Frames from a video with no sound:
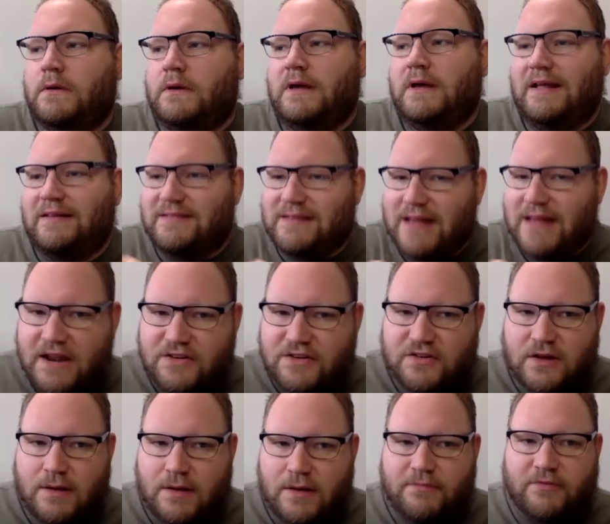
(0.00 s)
it's not a
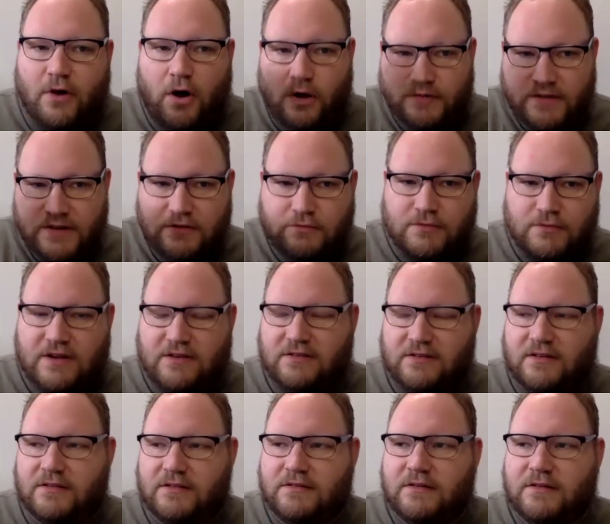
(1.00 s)
chip for all these
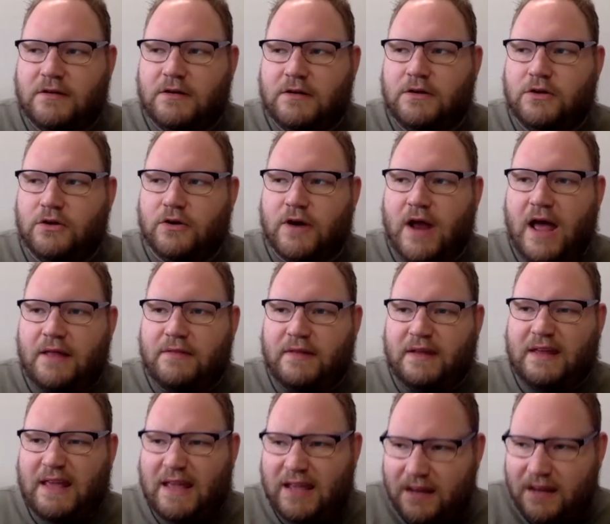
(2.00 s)
reasons, you're not the
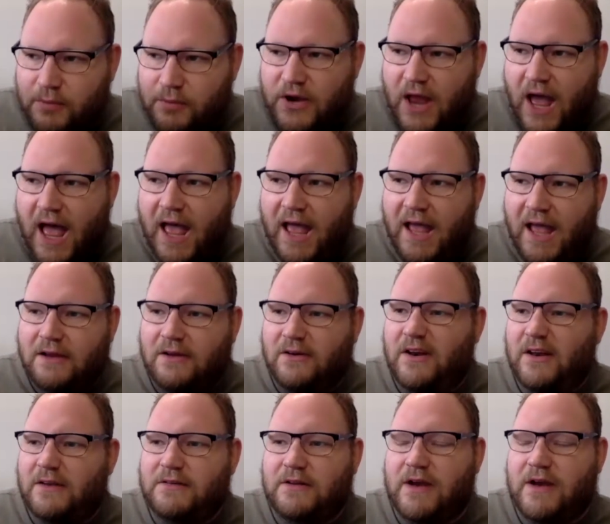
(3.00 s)
king of Brunei,
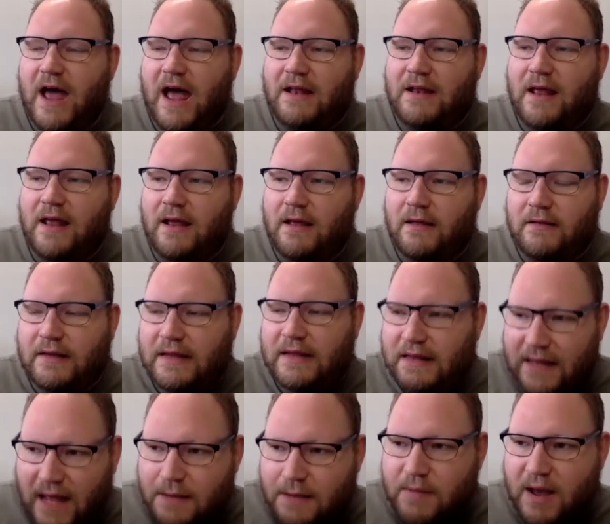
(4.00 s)
you're not
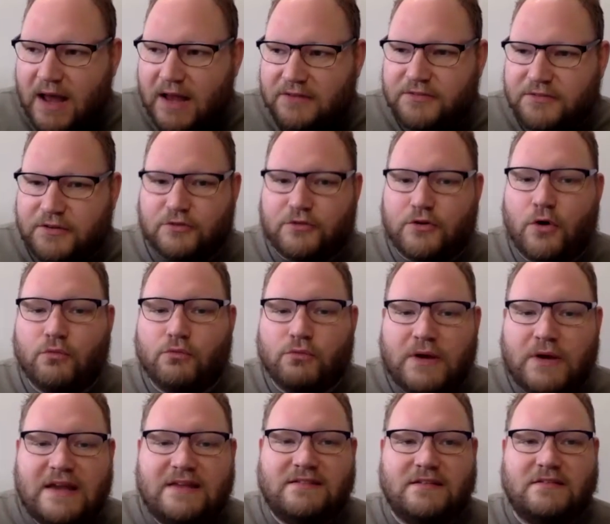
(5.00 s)
Elon Musk, there's no
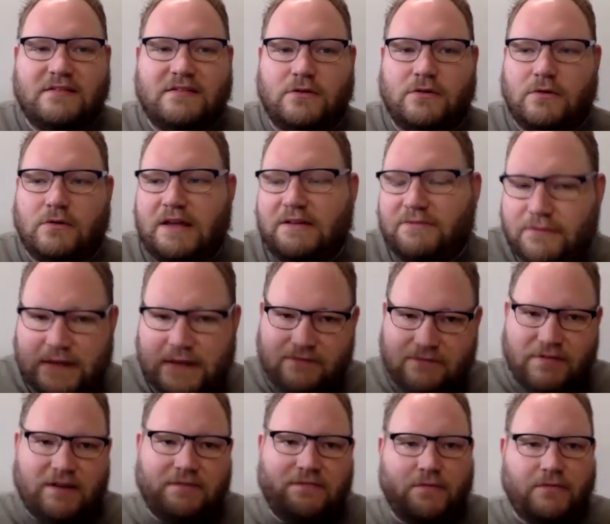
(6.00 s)
reason to,
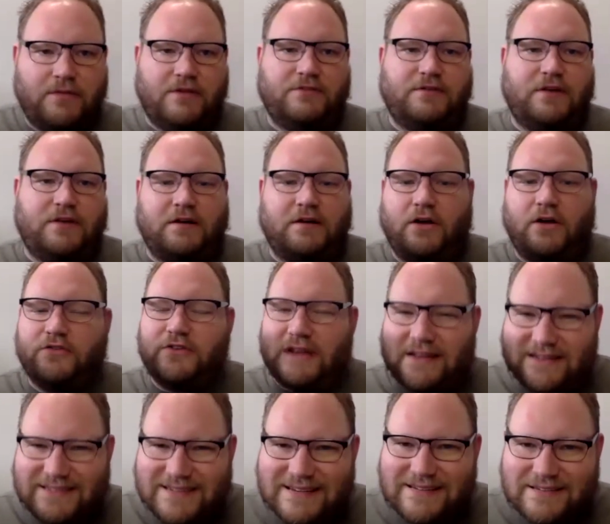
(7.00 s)
even if this technology
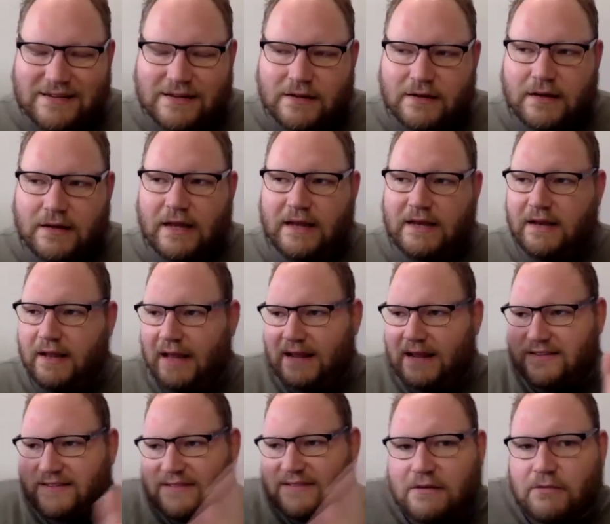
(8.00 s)
existed in like
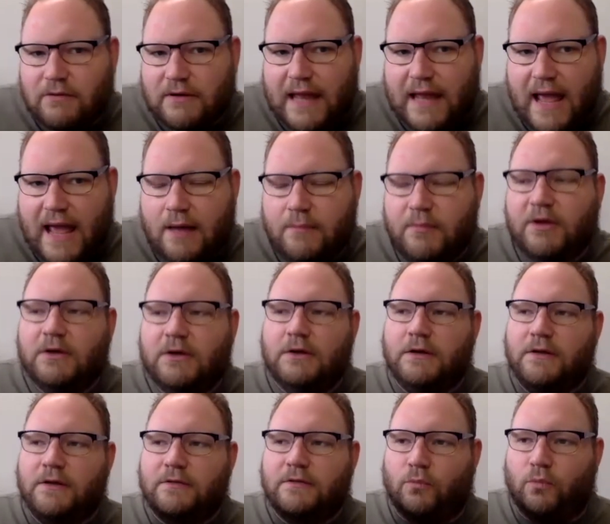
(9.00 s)
a secret lab,
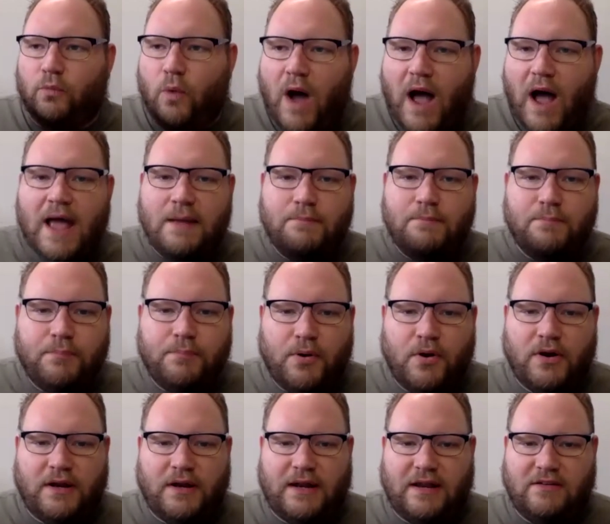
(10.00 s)
why
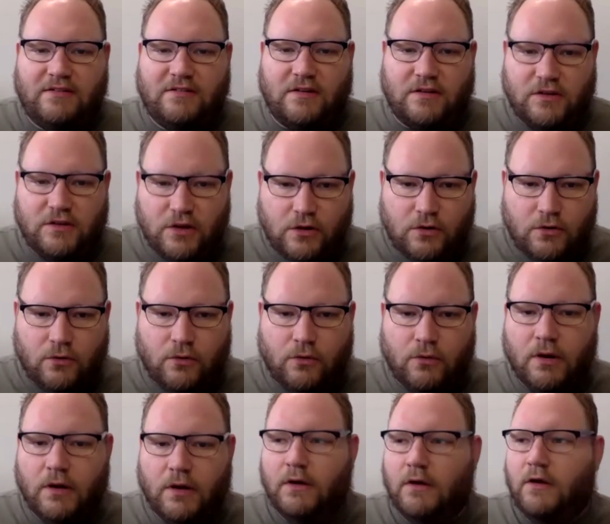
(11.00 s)
put it into
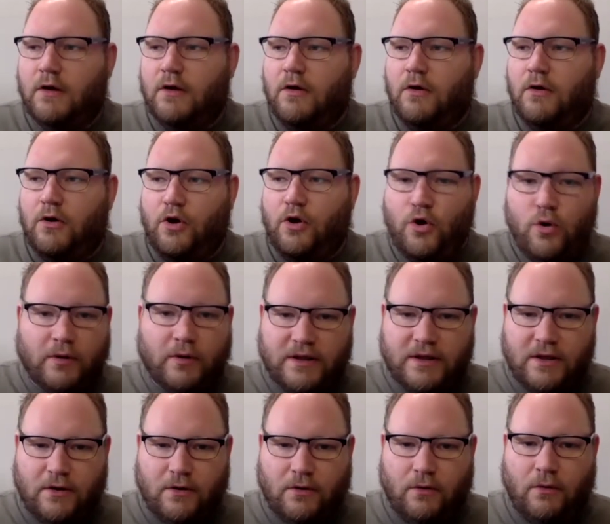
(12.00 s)
you? Who are
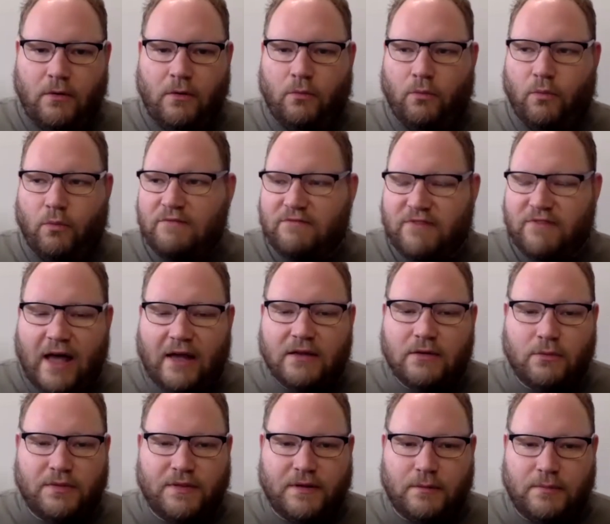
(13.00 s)
you? What value
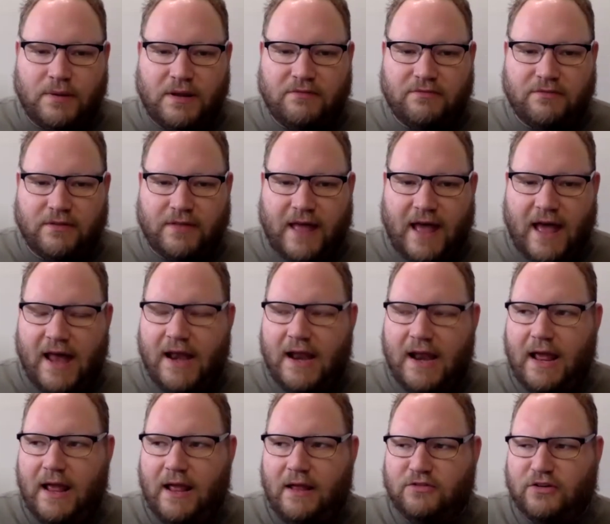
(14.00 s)
would there be for that?
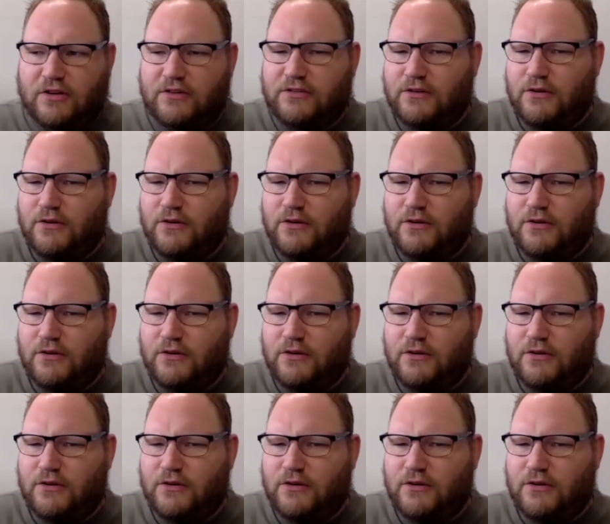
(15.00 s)
Just